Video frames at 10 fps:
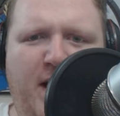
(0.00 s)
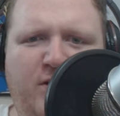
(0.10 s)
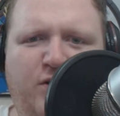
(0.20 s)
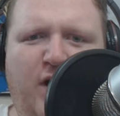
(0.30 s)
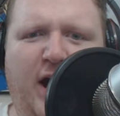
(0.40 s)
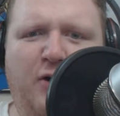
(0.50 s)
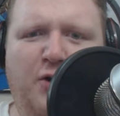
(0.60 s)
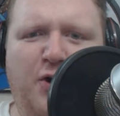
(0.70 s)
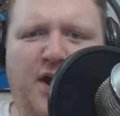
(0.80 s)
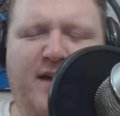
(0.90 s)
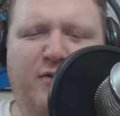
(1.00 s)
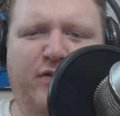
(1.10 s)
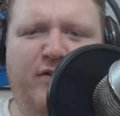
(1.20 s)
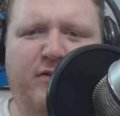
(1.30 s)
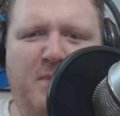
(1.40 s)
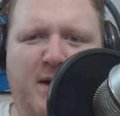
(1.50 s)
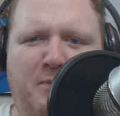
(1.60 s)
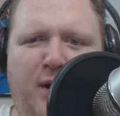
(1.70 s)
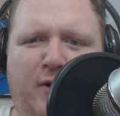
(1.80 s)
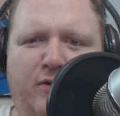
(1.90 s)
my childhood ever since my
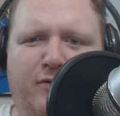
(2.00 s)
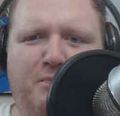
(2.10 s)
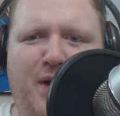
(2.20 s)
parents